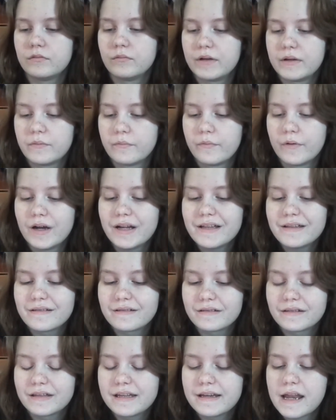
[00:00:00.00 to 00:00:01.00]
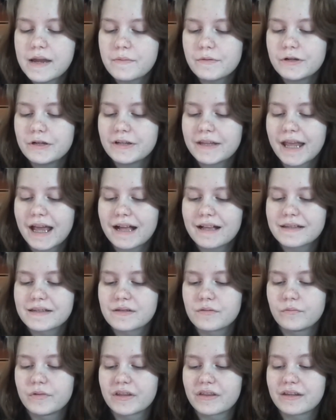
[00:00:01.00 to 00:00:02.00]
Wait, what? The neighborhood
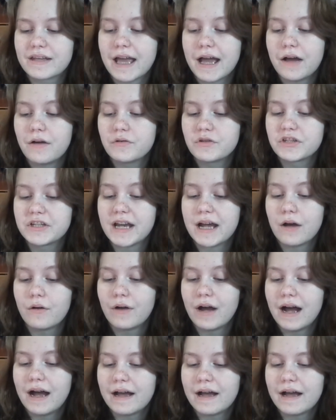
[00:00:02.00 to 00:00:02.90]
cats with gouged out